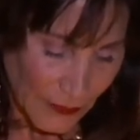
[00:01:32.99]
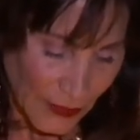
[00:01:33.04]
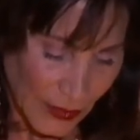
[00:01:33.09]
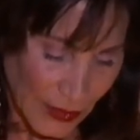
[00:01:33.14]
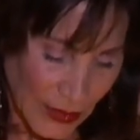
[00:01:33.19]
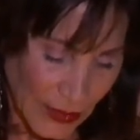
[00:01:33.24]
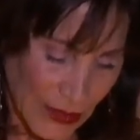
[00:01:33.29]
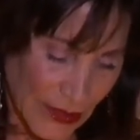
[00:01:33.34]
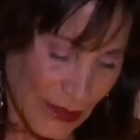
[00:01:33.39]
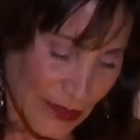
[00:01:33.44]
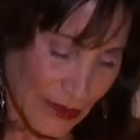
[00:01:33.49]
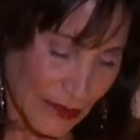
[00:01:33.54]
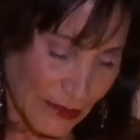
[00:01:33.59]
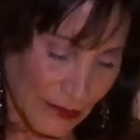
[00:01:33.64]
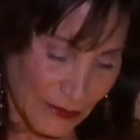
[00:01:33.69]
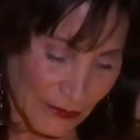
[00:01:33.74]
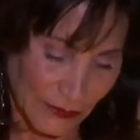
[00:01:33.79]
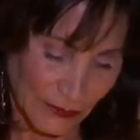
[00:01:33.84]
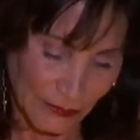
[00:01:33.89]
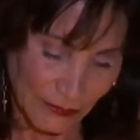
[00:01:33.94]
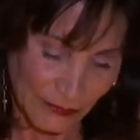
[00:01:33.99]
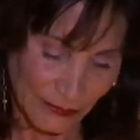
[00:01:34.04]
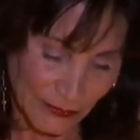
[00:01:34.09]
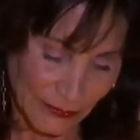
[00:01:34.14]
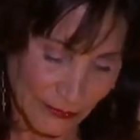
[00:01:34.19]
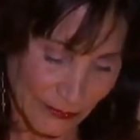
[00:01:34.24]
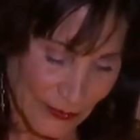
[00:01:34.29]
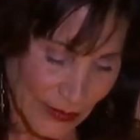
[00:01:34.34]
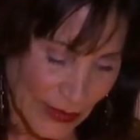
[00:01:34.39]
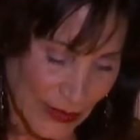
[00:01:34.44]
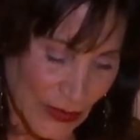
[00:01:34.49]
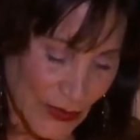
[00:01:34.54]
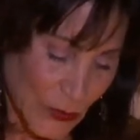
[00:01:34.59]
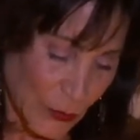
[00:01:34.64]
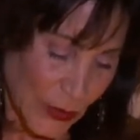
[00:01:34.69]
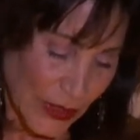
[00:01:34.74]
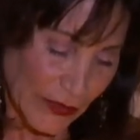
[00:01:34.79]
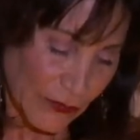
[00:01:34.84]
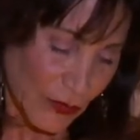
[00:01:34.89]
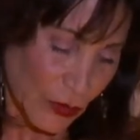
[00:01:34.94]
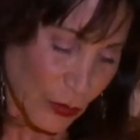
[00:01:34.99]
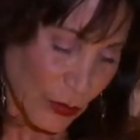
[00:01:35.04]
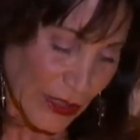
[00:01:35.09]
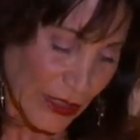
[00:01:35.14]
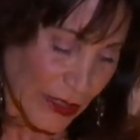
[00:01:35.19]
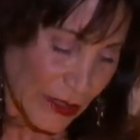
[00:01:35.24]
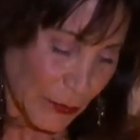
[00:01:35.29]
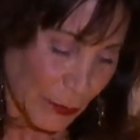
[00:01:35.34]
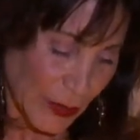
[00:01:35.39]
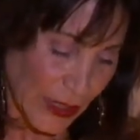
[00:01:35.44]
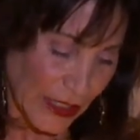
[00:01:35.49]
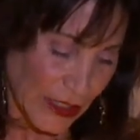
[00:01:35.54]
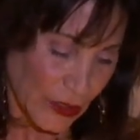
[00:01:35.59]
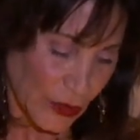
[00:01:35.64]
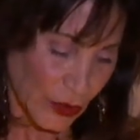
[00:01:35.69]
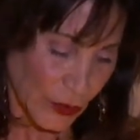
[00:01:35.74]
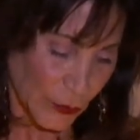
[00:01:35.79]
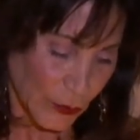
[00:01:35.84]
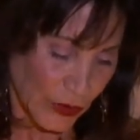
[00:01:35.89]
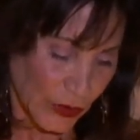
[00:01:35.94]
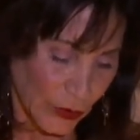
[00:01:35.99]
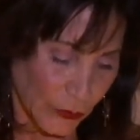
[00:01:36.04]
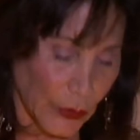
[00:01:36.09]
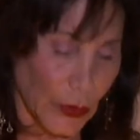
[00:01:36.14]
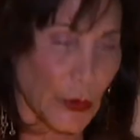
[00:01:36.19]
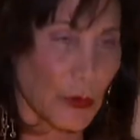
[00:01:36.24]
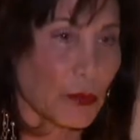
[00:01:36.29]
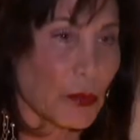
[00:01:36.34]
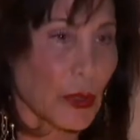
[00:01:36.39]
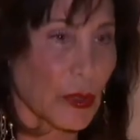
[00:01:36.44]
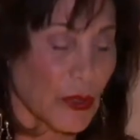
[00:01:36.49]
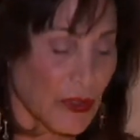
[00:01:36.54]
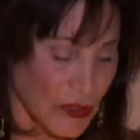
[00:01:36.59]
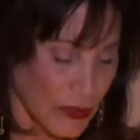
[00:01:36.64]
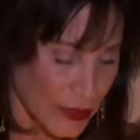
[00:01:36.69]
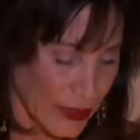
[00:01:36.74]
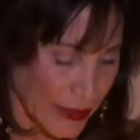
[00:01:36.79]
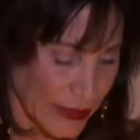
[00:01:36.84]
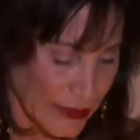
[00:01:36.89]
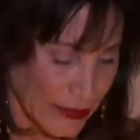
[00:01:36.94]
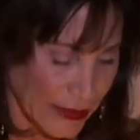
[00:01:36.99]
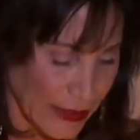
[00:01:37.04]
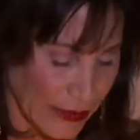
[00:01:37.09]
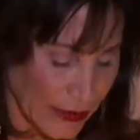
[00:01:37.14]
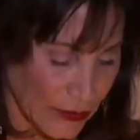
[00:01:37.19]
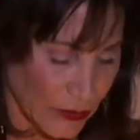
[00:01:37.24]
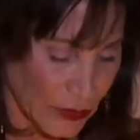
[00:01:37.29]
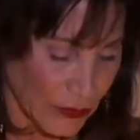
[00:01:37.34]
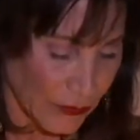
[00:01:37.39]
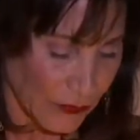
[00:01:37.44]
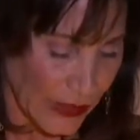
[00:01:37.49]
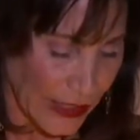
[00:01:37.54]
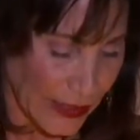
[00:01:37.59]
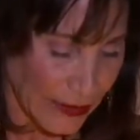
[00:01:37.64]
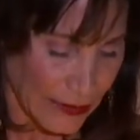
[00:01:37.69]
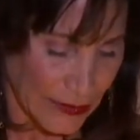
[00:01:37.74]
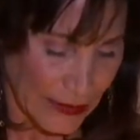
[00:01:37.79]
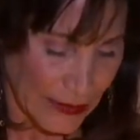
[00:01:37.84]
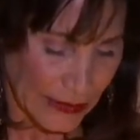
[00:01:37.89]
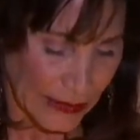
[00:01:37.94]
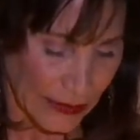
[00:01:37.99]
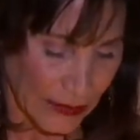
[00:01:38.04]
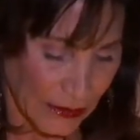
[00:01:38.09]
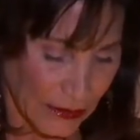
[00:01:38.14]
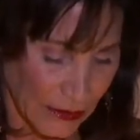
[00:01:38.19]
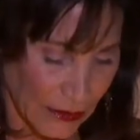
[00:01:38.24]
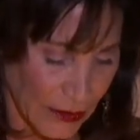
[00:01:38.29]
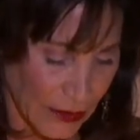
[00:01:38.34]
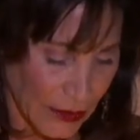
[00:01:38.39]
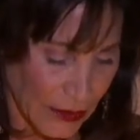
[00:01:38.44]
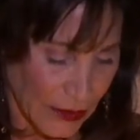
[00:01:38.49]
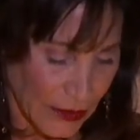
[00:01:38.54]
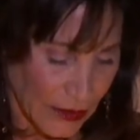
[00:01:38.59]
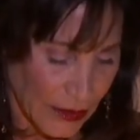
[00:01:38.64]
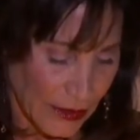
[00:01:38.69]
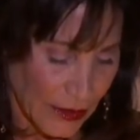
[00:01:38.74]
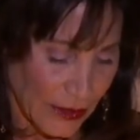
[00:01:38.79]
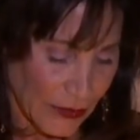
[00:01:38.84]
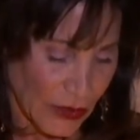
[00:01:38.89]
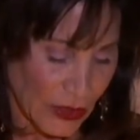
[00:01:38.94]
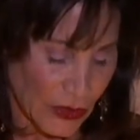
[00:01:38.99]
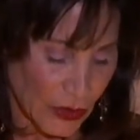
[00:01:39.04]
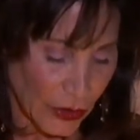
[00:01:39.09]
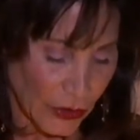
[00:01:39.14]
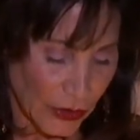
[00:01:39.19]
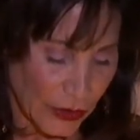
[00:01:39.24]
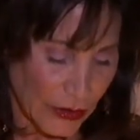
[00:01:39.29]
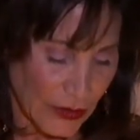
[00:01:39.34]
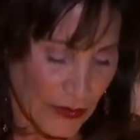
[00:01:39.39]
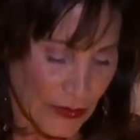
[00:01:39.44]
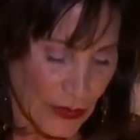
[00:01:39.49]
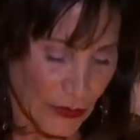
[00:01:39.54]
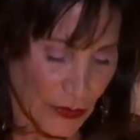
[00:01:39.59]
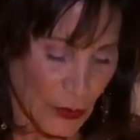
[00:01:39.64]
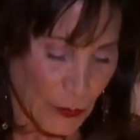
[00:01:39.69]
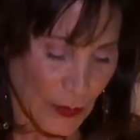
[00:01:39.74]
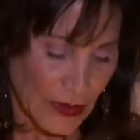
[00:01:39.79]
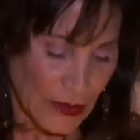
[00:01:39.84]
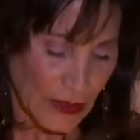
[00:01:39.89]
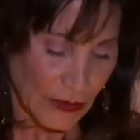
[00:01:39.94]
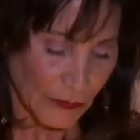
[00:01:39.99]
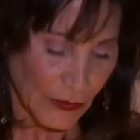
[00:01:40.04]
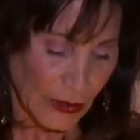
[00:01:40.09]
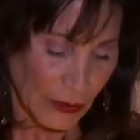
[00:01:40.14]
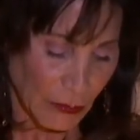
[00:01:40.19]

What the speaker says: It is a way of treating a patient with their own personalized cancer vaccine that targets their specific